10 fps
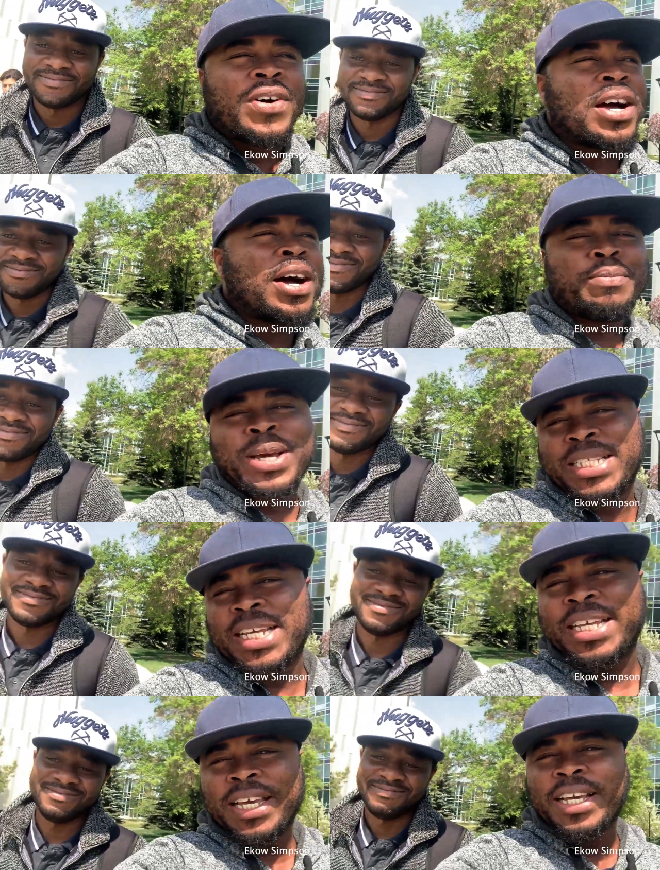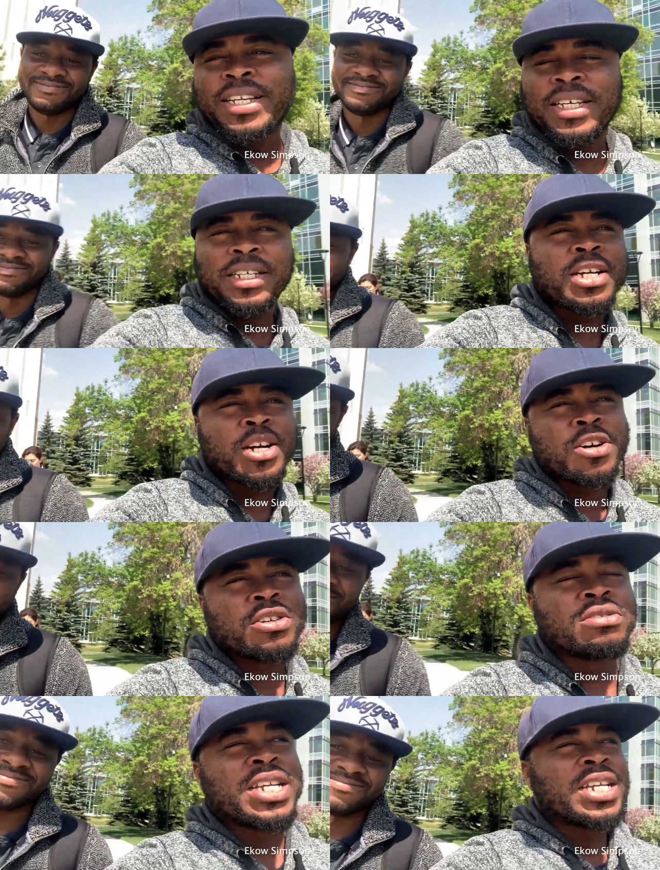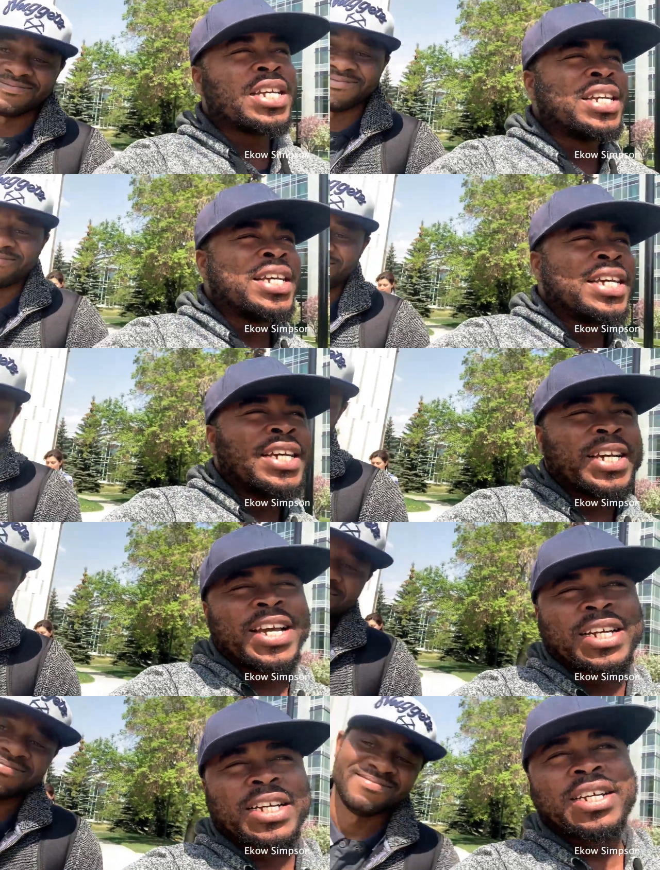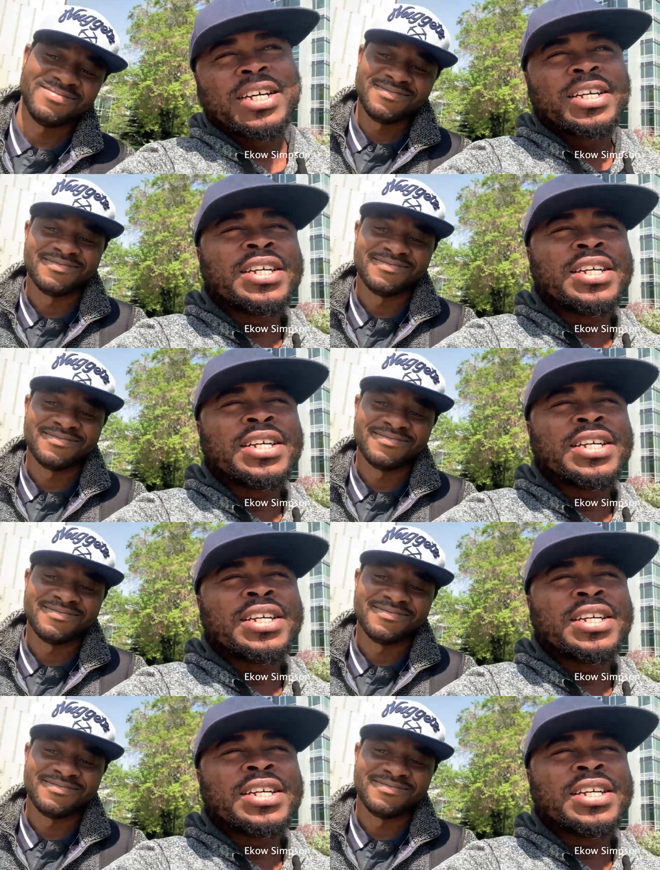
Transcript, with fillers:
Speaker 1: uh, met again in Calgary. Canada.